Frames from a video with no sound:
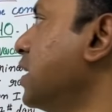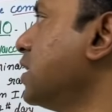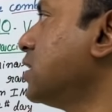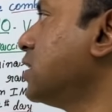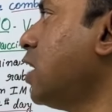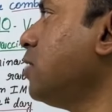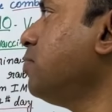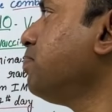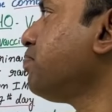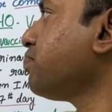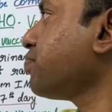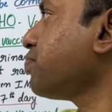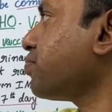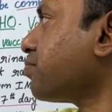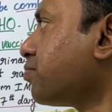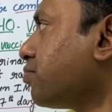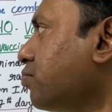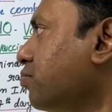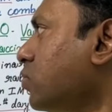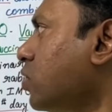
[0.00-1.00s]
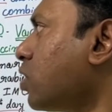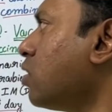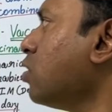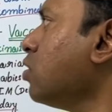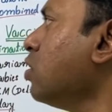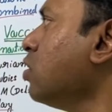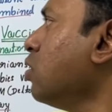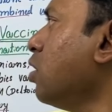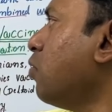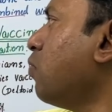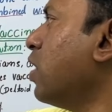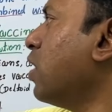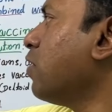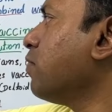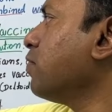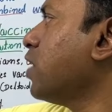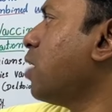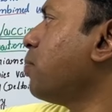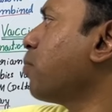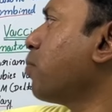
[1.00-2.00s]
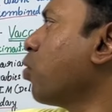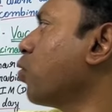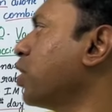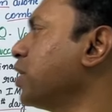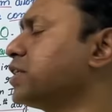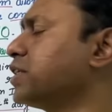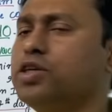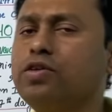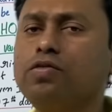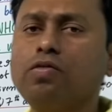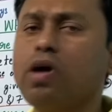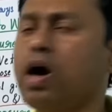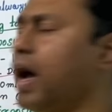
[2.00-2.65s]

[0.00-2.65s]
is the one of the progressive